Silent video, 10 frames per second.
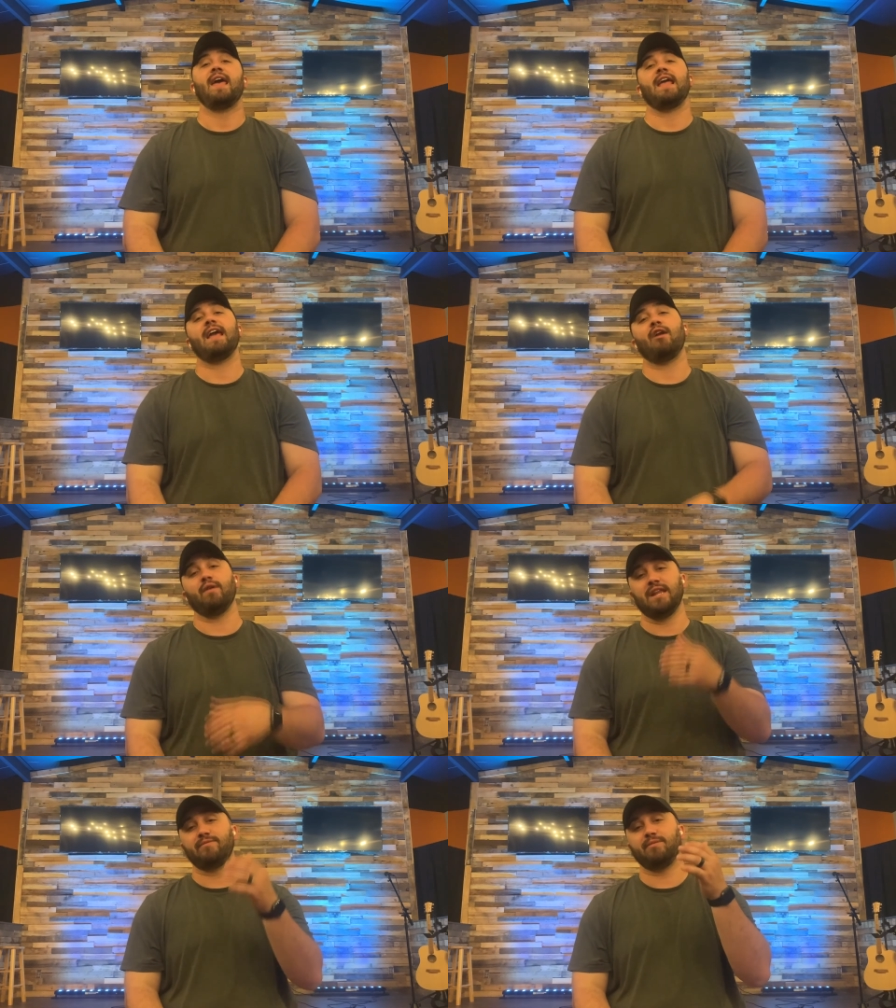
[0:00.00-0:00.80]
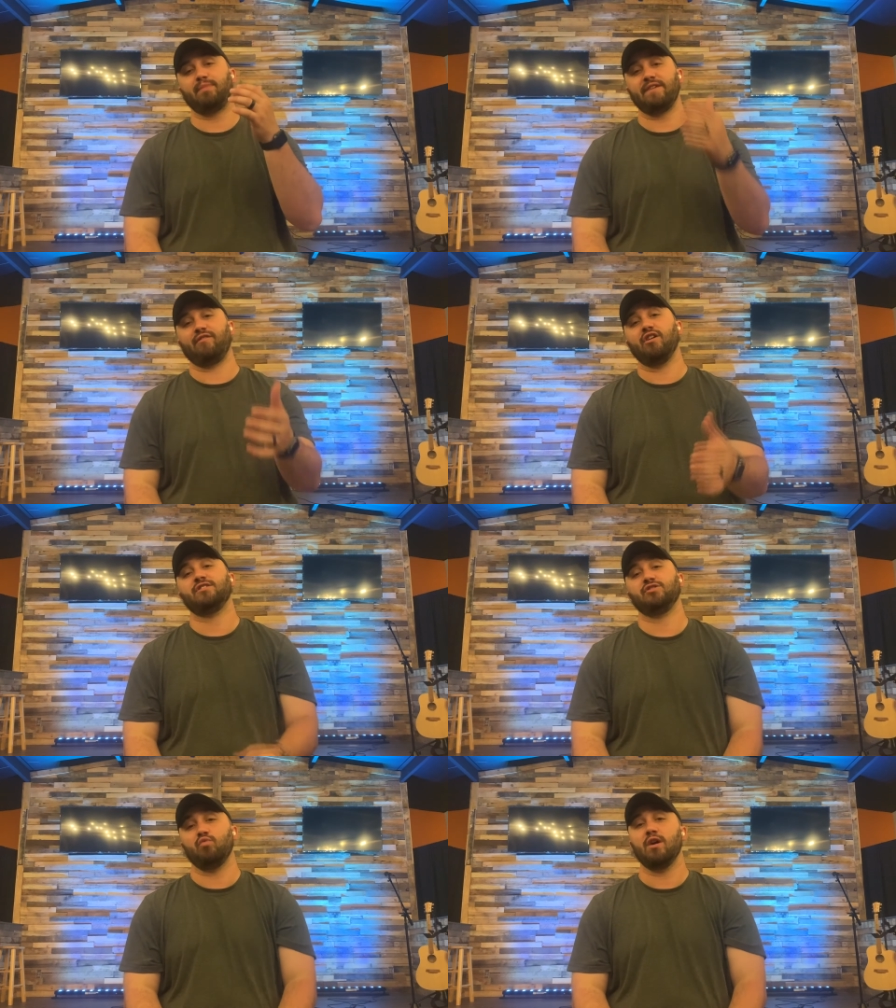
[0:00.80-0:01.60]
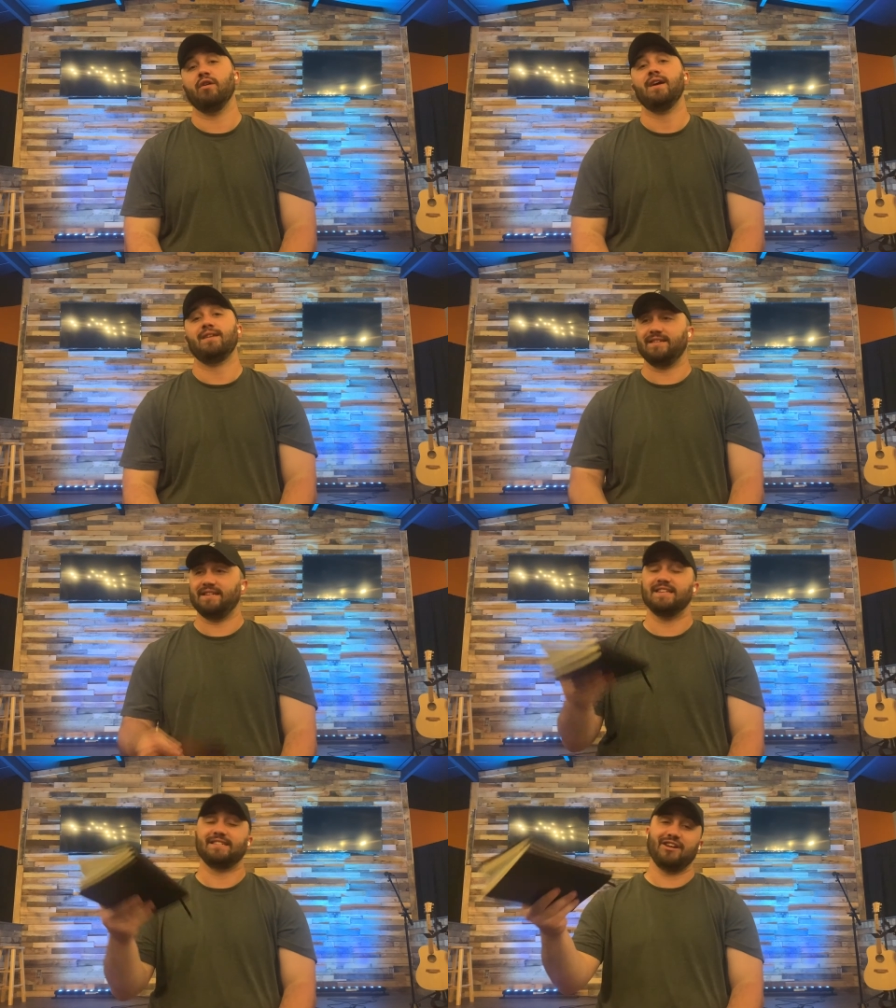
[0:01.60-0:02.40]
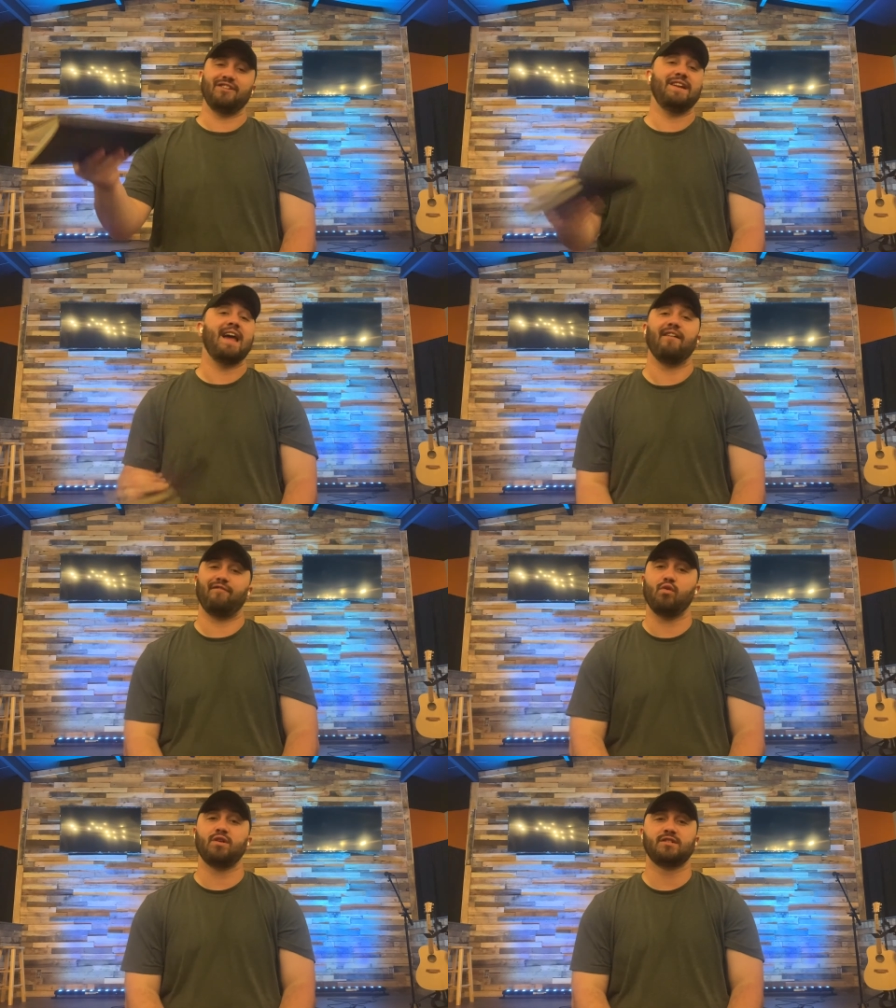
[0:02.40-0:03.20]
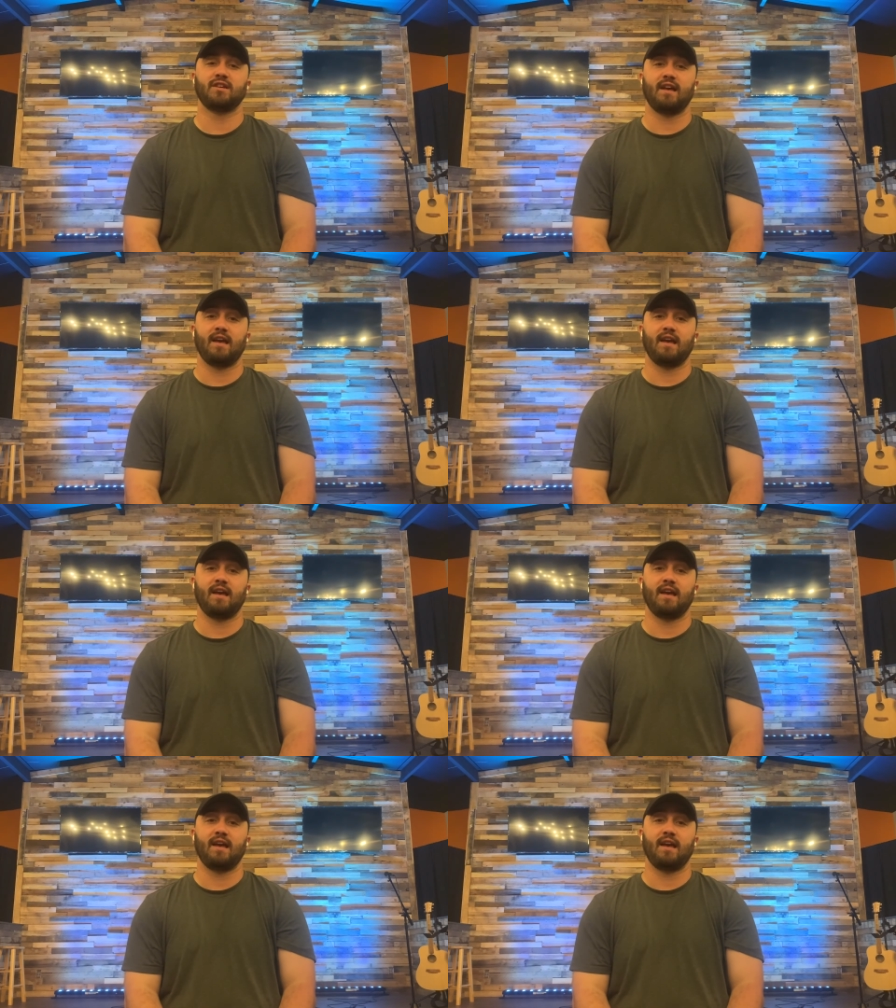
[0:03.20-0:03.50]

He had a redemption plan for us as well, to send his son to die for us.